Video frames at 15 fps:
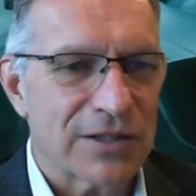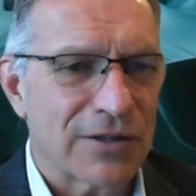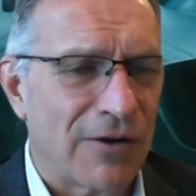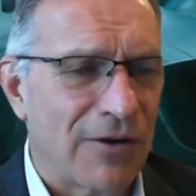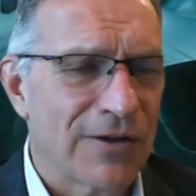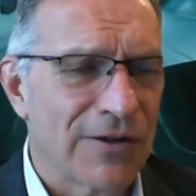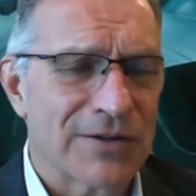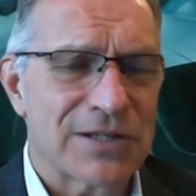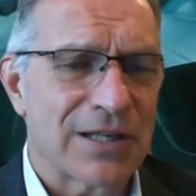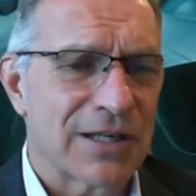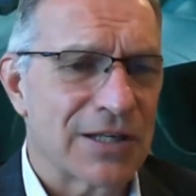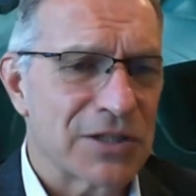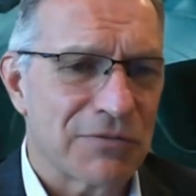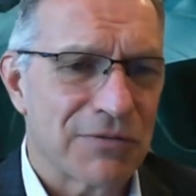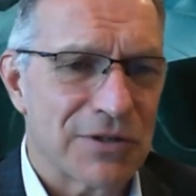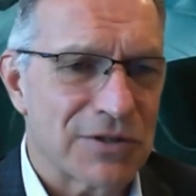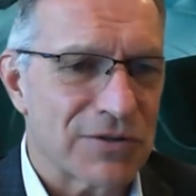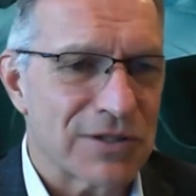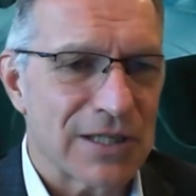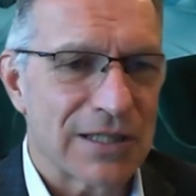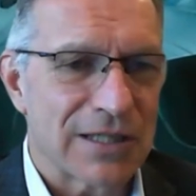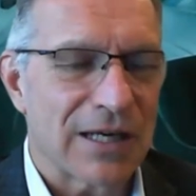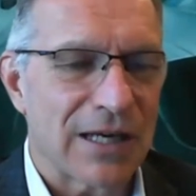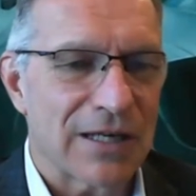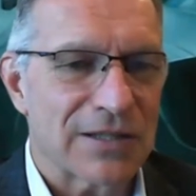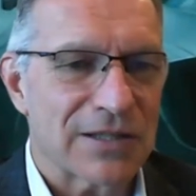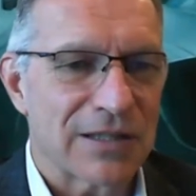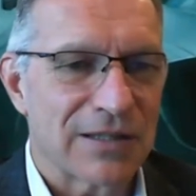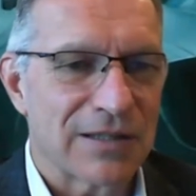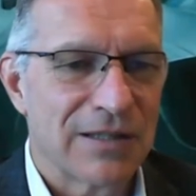And all those things are interesting to
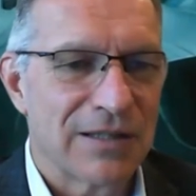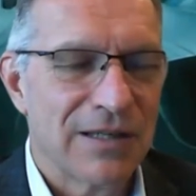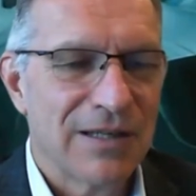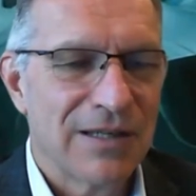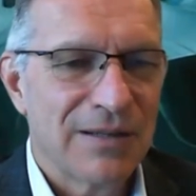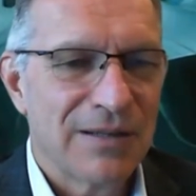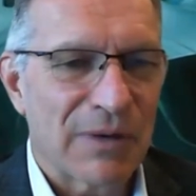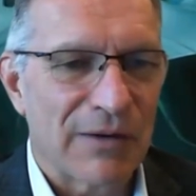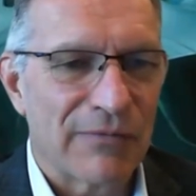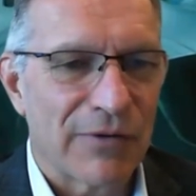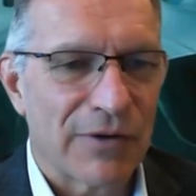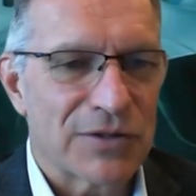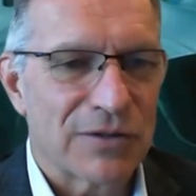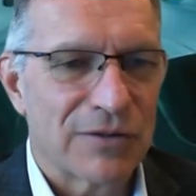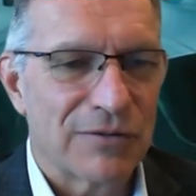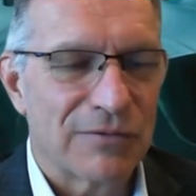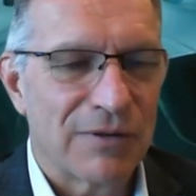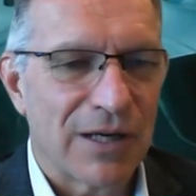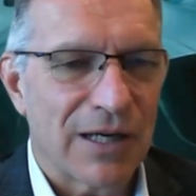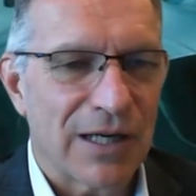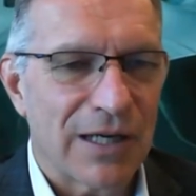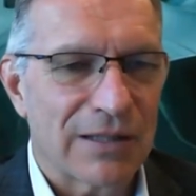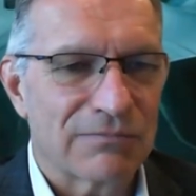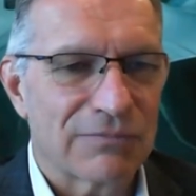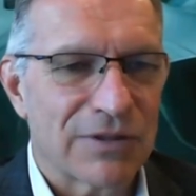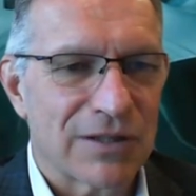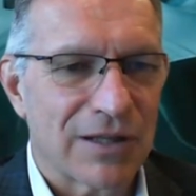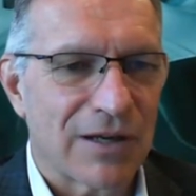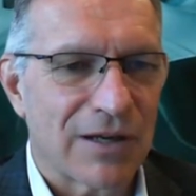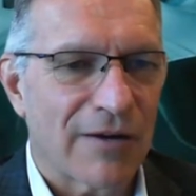us and by virtue uh,
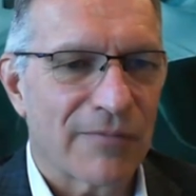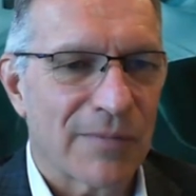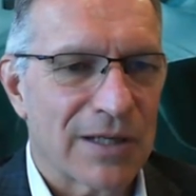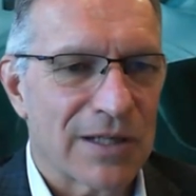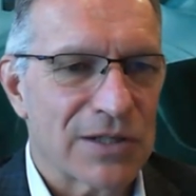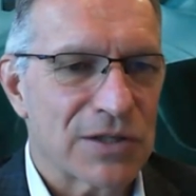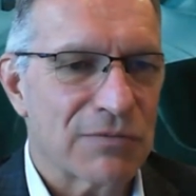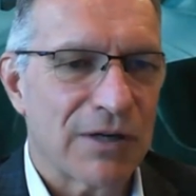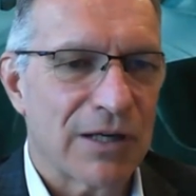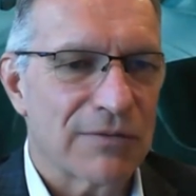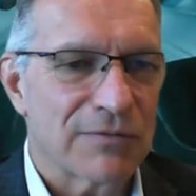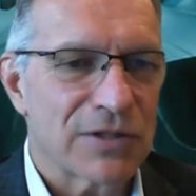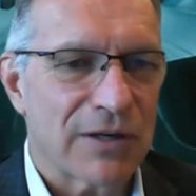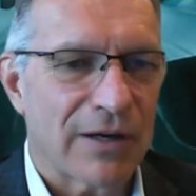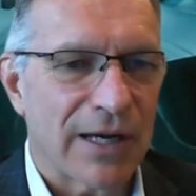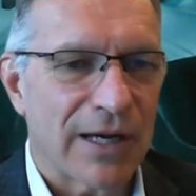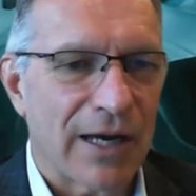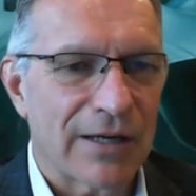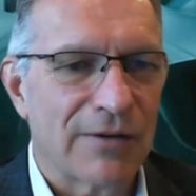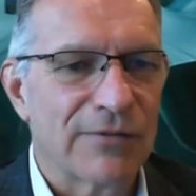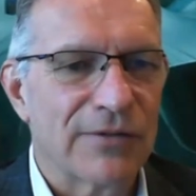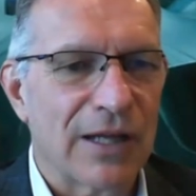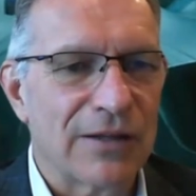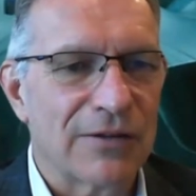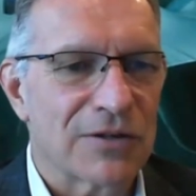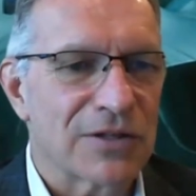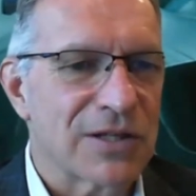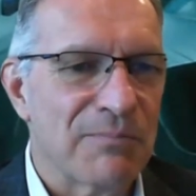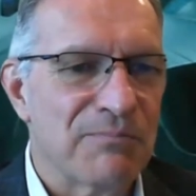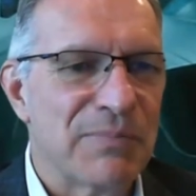to the government as well. So I, I don't think
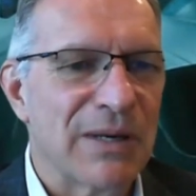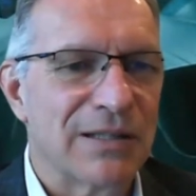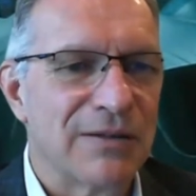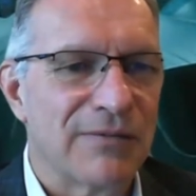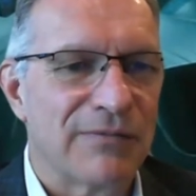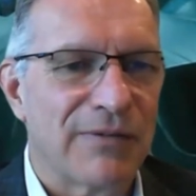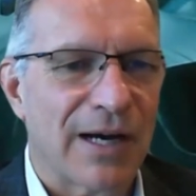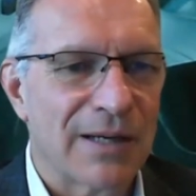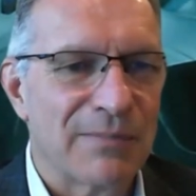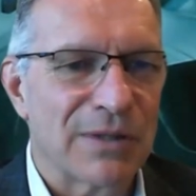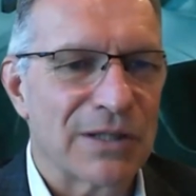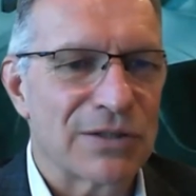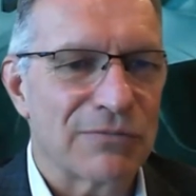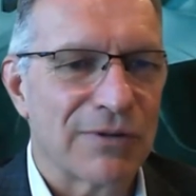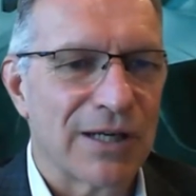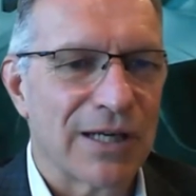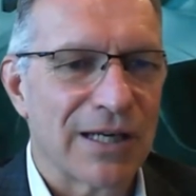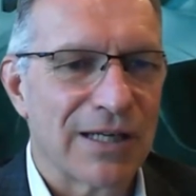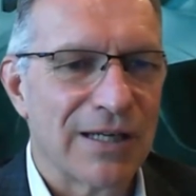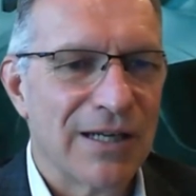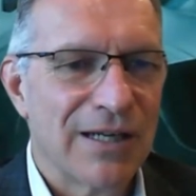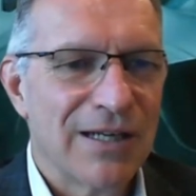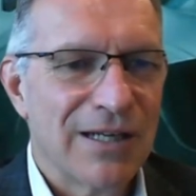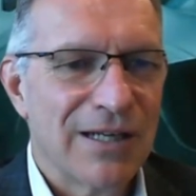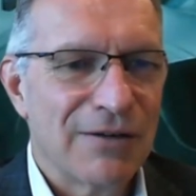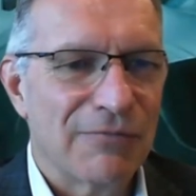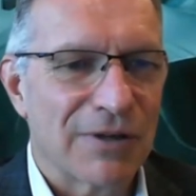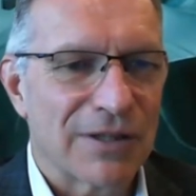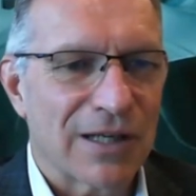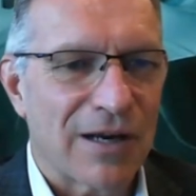there's a big divide between
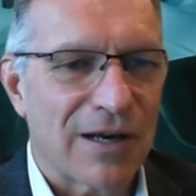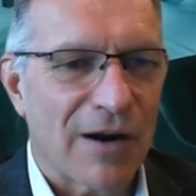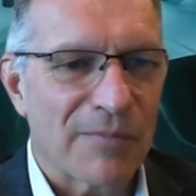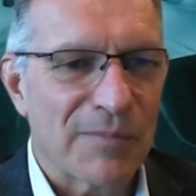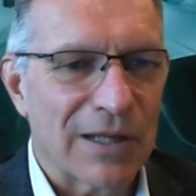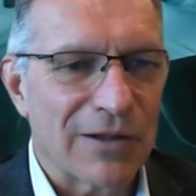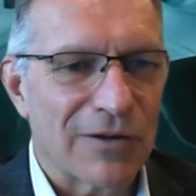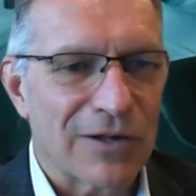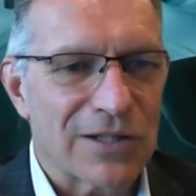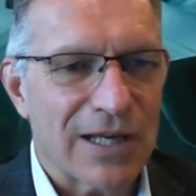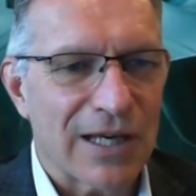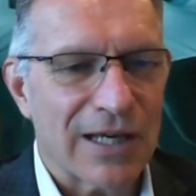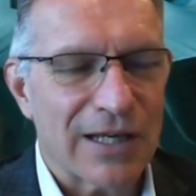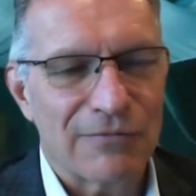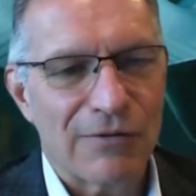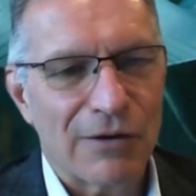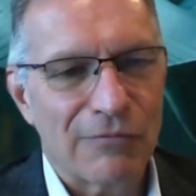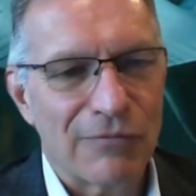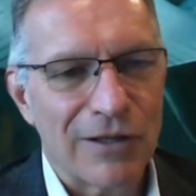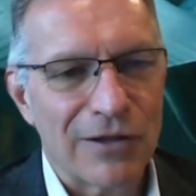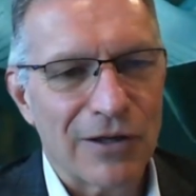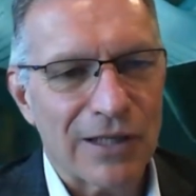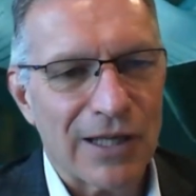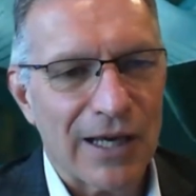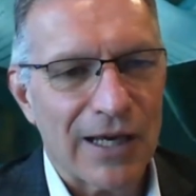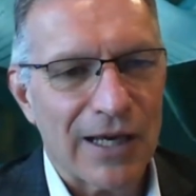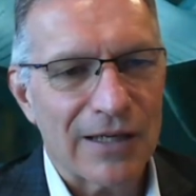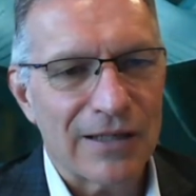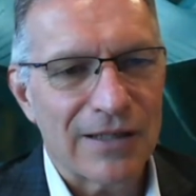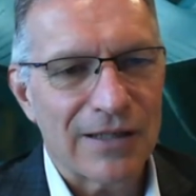what the government looks at and what we look
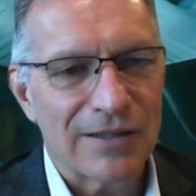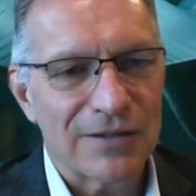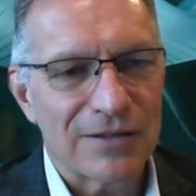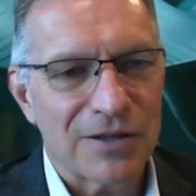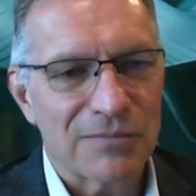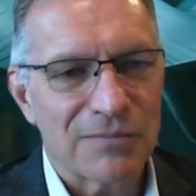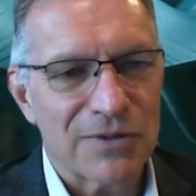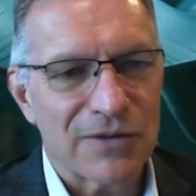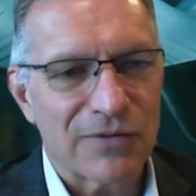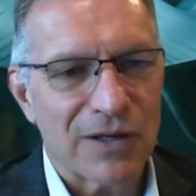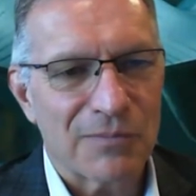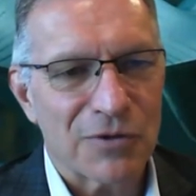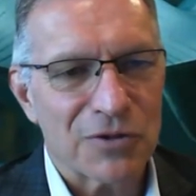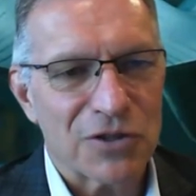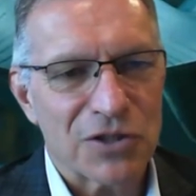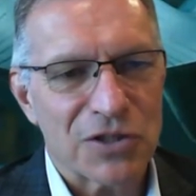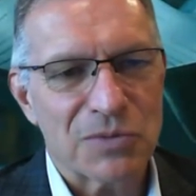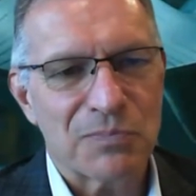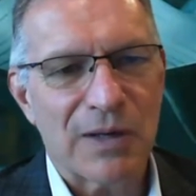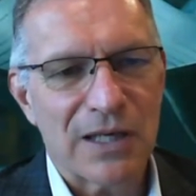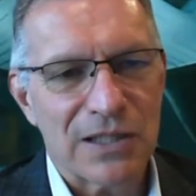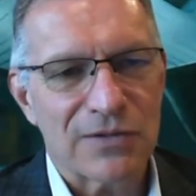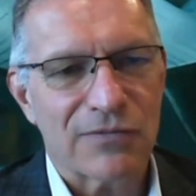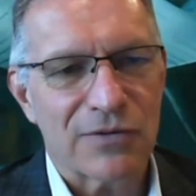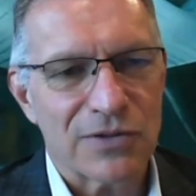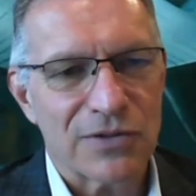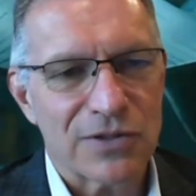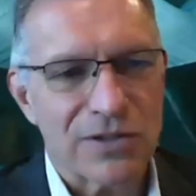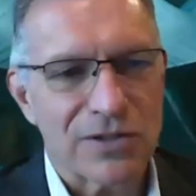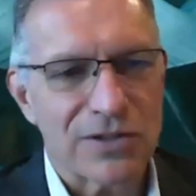at in terms of commercial space
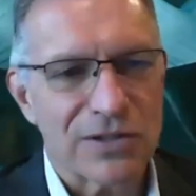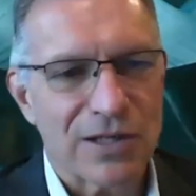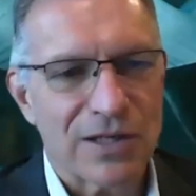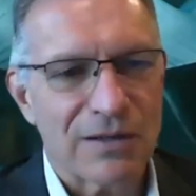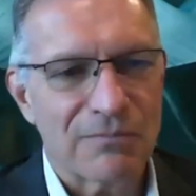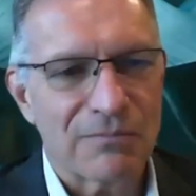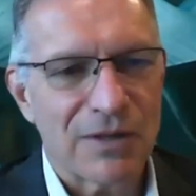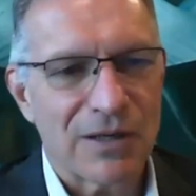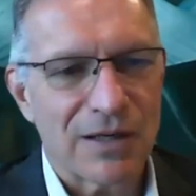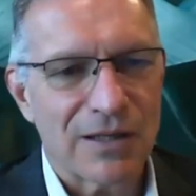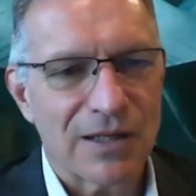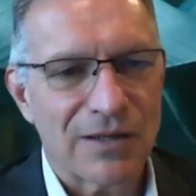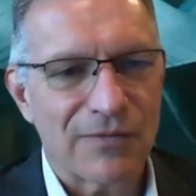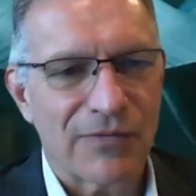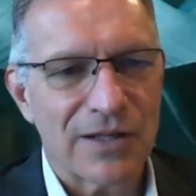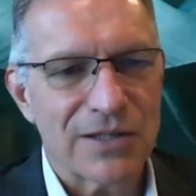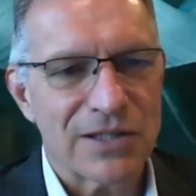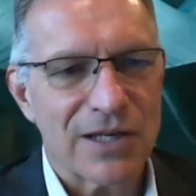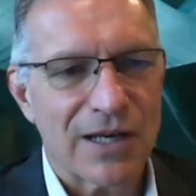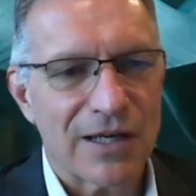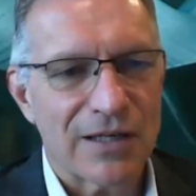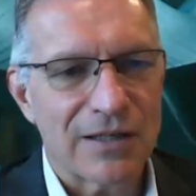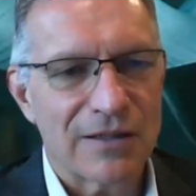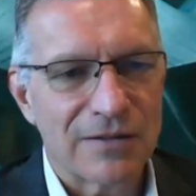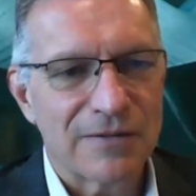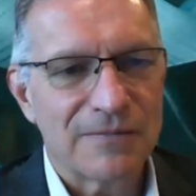versus uh, uh, the defense side.